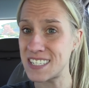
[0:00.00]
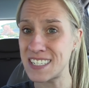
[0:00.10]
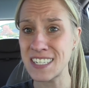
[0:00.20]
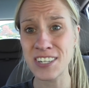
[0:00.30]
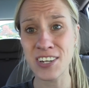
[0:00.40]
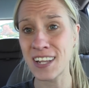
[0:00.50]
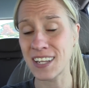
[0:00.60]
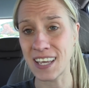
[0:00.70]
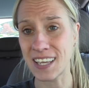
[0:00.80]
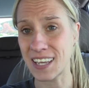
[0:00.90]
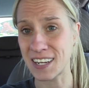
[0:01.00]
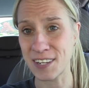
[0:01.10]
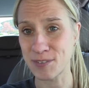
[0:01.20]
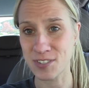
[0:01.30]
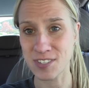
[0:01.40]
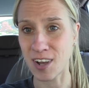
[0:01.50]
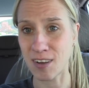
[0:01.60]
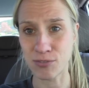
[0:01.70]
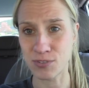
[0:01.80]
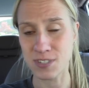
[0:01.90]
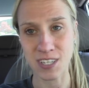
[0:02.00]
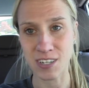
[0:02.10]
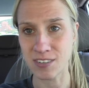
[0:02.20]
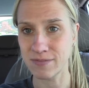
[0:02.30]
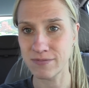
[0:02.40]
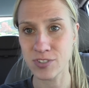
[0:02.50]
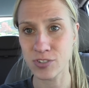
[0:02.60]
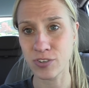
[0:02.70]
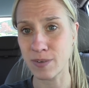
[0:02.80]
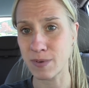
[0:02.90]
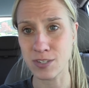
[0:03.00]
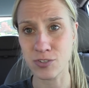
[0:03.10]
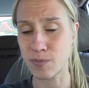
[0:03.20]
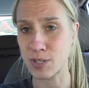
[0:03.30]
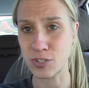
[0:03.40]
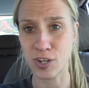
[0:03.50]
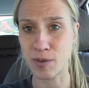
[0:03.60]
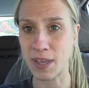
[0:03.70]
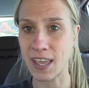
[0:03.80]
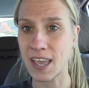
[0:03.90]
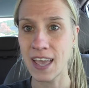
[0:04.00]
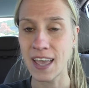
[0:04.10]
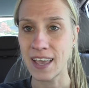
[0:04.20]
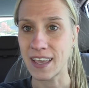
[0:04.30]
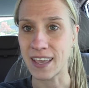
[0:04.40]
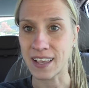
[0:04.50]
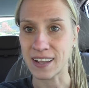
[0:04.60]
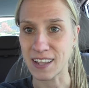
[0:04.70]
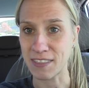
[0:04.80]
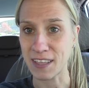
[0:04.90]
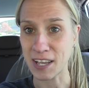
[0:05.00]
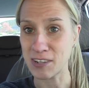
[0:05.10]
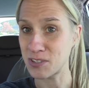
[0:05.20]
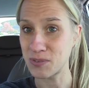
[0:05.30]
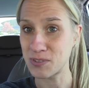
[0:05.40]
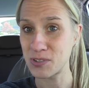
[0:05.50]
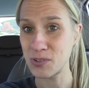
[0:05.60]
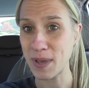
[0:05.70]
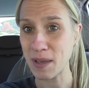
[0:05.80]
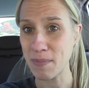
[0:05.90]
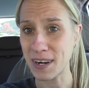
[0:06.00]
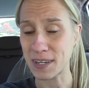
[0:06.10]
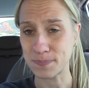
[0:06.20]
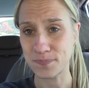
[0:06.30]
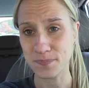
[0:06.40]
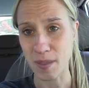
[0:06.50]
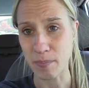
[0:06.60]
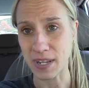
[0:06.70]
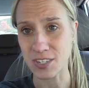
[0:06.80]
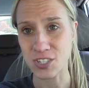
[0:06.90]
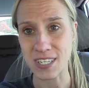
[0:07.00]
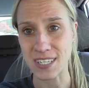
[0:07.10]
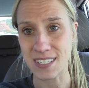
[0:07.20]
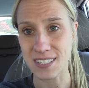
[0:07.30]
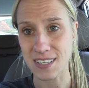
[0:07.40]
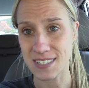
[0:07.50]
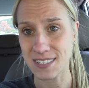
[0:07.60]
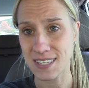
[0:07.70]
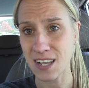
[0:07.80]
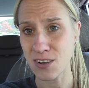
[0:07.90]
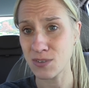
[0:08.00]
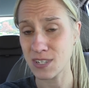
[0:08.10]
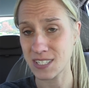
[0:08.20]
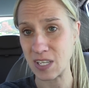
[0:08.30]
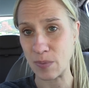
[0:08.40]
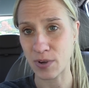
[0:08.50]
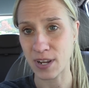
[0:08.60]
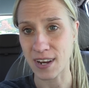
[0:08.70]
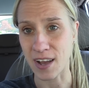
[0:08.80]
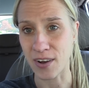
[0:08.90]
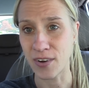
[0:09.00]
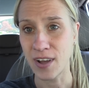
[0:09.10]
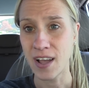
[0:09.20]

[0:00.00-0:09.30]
did not like it. It was just awful to see her screaming, screaming, screaming, and nothing I could do to make it better. But she is sound asleep right now.